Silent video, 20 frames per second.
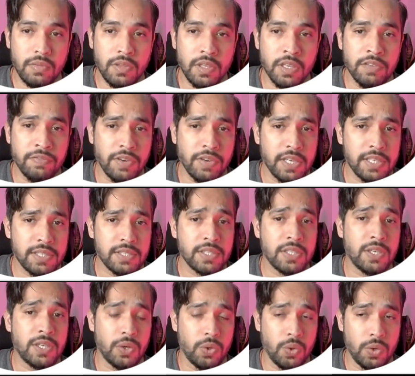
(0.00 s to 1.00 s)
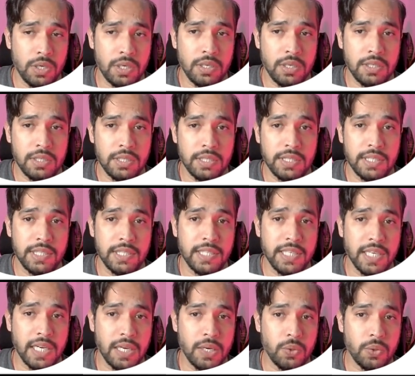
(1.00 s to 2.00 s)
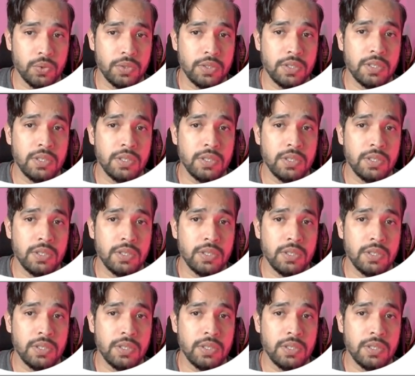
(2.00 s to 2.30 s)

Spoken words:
If I scroll down,